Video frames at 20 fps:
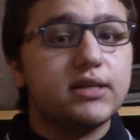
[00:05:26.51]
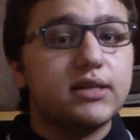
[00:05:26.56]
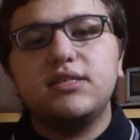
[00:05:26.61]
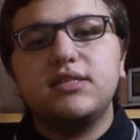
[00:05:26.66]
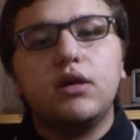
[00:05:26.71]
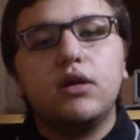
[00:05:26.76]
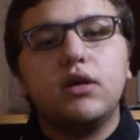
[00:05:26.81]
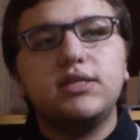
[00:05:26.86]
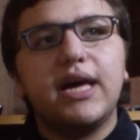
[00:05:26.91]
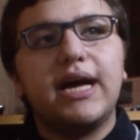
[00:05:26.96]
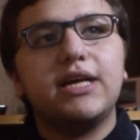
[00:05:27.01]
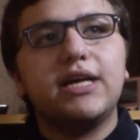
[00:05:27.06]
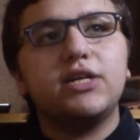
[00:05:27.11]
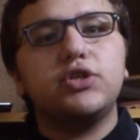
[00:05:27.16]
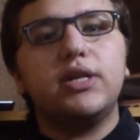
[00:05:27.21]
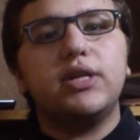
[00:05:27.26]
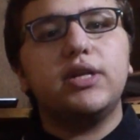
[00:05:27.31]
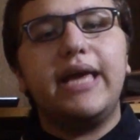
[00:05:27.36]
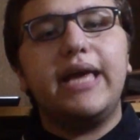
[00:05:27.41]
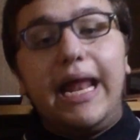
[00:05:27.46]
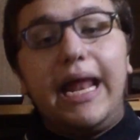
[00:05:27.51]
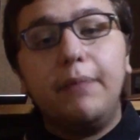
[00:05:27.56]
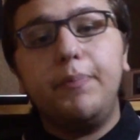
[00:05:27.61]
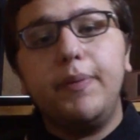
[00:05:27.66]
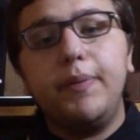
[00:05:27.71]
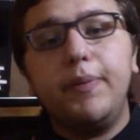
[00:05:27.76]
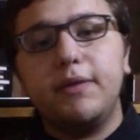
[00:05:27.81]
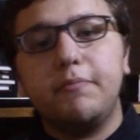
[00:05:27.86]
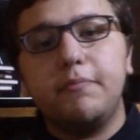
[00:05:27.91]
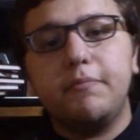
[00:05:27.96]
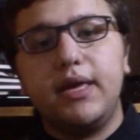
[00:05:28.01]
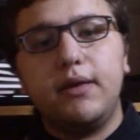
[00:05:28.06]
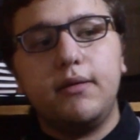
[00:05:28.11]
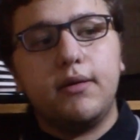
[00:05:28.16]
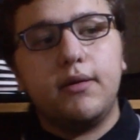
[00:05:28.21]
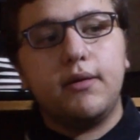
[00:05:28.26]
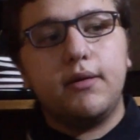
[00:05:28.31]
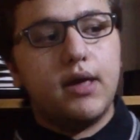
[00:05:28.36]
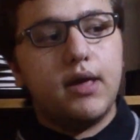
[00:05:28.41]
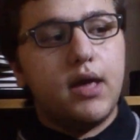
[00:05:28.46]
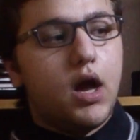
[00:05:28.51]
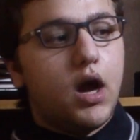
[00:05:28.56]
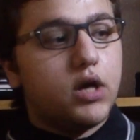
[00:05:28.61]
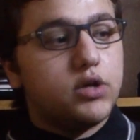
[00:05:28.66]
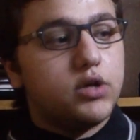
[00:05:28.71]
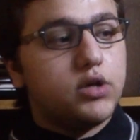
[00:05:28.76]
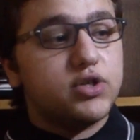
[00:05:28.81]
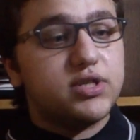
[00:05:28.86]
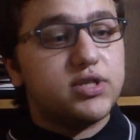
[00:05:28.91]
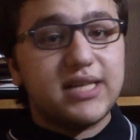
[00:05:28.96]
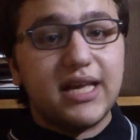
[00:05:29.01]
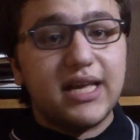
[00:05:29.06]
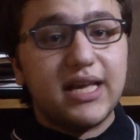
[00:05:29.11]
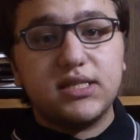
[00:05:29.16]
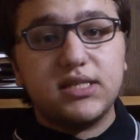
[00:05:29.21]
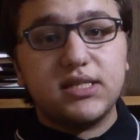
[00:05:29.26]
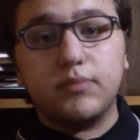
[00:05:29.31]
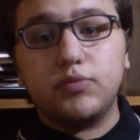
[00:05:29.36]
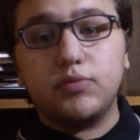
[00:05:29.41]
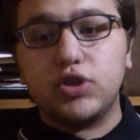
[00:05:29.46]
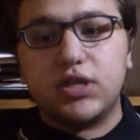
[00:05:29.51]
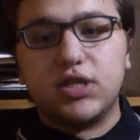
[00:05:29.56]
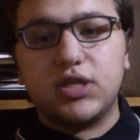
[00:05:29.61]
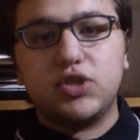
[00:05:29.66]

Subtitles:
It's not actually helping me understand the subject.